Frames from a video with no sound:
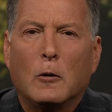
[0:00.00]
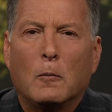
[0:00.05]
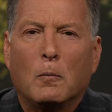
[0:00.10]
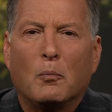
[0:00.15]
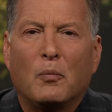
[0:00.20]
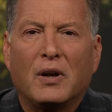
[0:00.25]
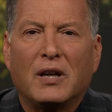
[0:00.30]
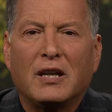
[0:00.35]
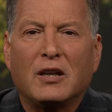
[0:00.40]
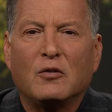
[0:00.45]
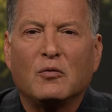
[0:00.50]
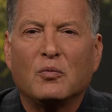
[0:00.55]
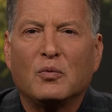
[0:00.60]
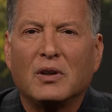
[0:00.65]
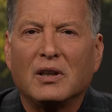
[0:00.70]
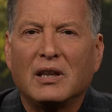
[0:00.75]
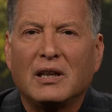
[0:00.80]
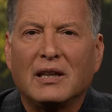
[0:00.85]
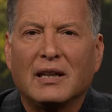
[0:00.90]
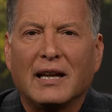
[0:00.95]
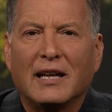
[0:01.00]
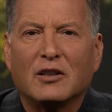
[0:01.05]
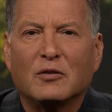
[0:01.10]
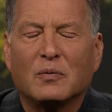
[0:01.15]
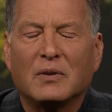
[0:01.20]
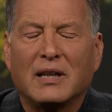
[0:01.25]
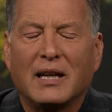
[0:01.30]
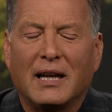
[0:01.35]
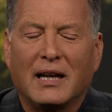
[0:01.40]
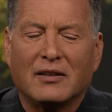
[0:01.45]
but he really likes
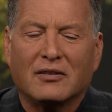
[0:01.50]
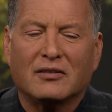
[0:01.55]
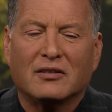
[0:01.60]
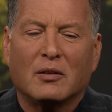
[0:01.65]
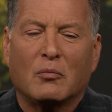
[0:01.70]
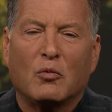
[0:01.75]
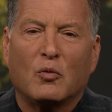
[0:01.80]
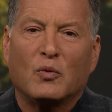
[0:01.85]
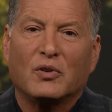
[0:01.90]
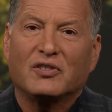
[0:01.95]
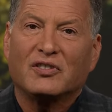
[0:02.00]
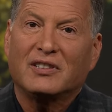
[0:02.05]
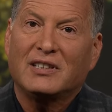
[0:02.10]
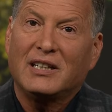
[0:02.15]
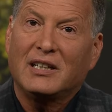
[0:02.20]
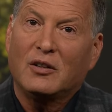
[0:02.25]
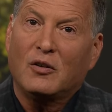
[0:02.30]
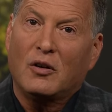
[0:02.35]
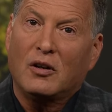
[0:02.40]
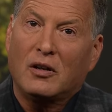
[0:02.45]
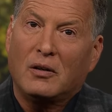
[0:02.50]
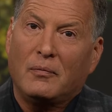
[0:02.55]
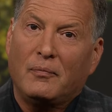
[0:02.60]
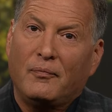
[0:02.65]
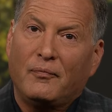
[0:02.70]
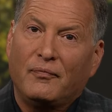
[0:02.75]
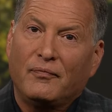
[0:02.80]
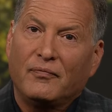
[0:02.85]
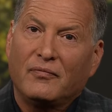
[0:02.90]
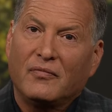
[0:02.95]
when he has someone with skin on
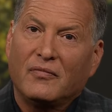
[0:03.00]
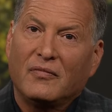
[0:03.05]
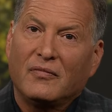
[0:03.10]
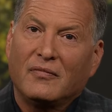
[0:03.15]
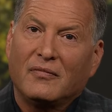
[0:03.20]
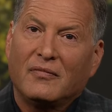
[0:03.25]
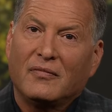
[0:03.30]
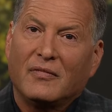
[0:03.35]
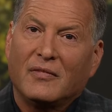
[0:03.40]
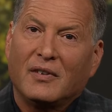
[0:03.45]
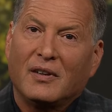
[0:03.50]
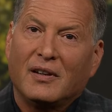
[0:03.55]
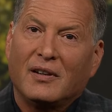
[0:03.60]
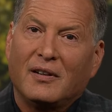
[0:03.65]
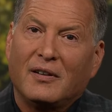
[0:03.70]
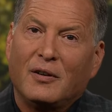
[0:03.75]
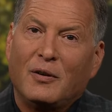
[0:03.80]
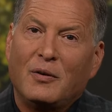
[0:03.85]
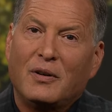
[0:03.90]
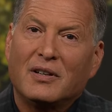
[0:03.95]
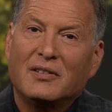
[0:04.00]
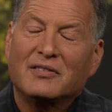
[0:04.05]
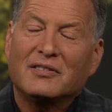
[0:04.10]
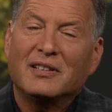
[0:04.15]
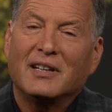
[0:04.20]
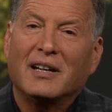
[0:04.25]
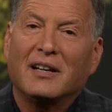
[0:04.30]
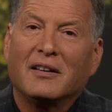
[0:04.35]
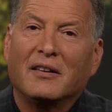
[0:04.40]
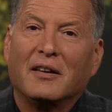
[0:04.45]
him who can
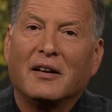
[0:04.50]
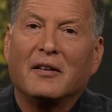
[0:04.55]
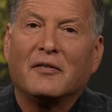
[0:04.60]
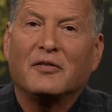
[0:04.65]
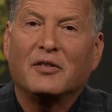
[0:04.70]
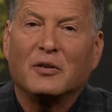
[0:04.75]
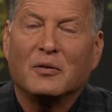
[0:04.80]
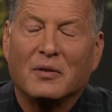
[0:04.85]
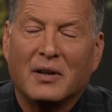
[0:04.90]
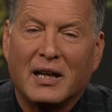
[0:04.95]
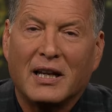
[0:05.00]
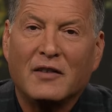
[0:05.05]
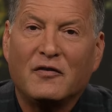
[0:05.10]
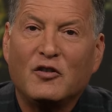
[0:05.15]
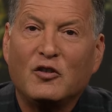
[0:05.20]
say, I love you. And if